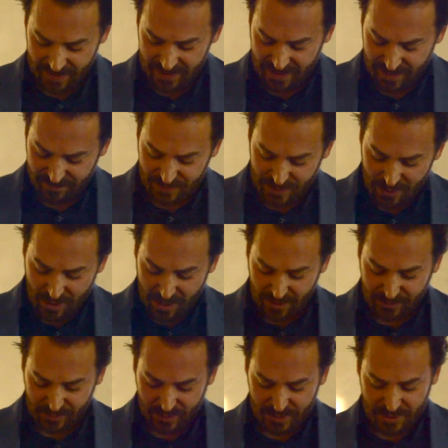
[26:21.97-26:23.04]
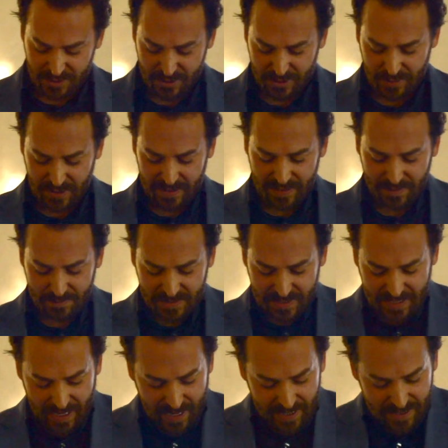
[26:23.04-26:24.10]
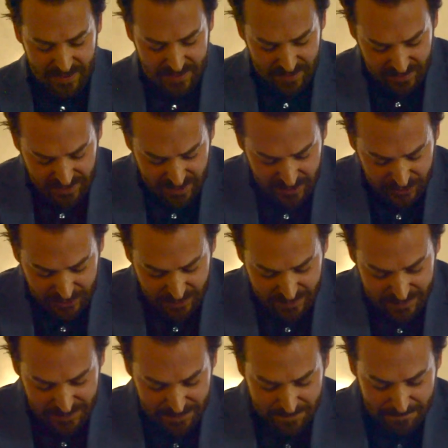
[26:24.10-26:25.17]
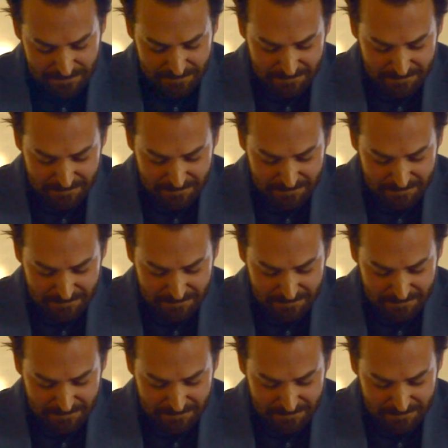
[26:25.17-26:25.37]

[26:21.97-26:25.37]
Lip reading: and he gives the authors the pseudonyms Gaius and Titius.